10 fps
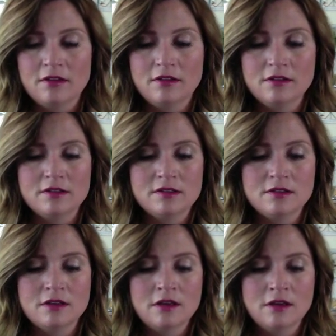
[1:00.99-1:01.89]
These
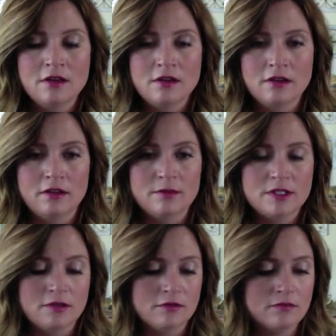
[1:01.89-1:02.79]
clips
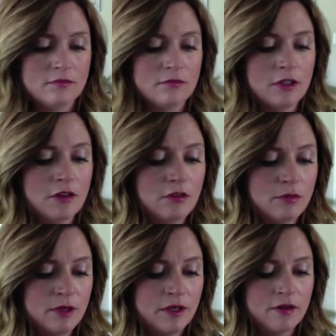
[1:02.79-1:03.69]
don't really hold
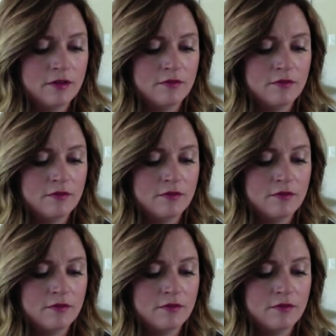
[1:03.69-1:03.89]
my hair in